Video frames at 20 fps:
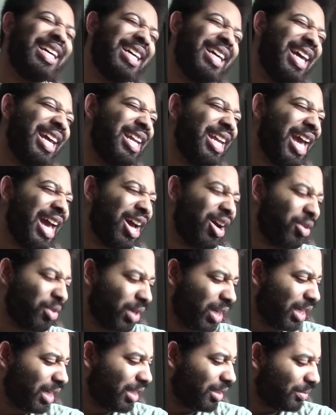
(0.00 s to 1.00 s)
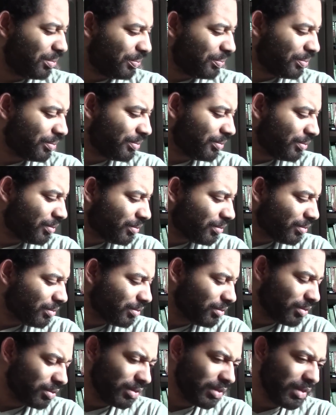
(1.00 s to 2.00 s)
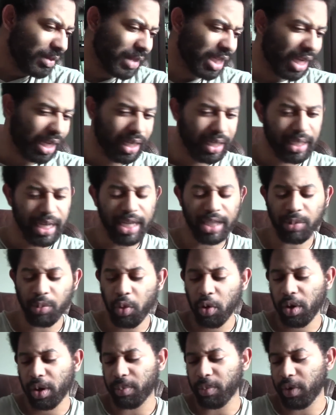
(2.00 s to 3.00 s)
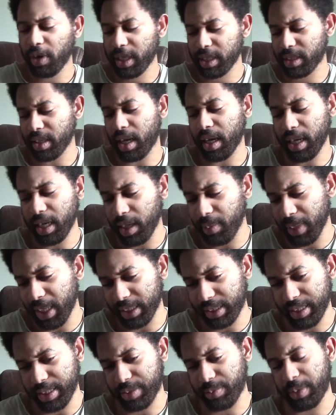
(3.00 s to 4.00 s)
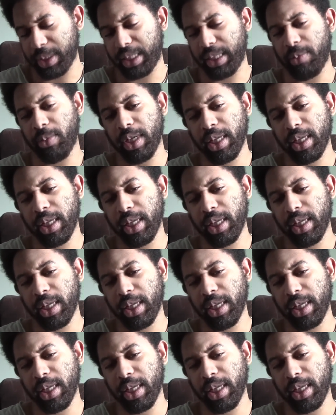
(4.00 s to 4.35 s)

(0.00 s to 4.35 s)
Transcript: Anyhow, I guess more to talking about this one thing.